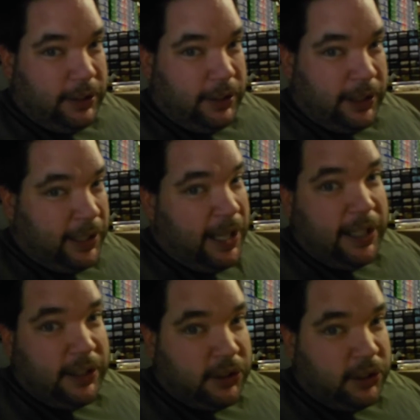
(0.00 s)
A
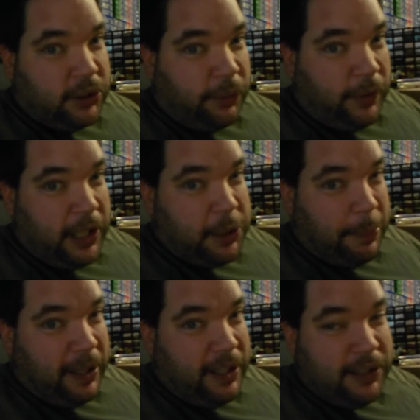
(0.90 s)
cat has just flashed
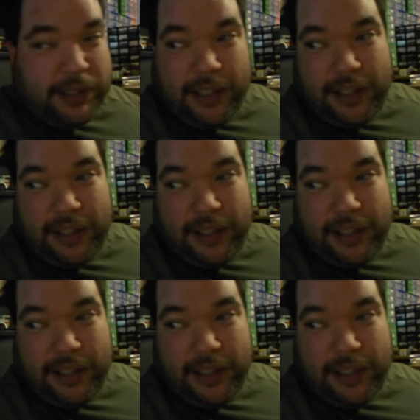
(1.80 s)
past.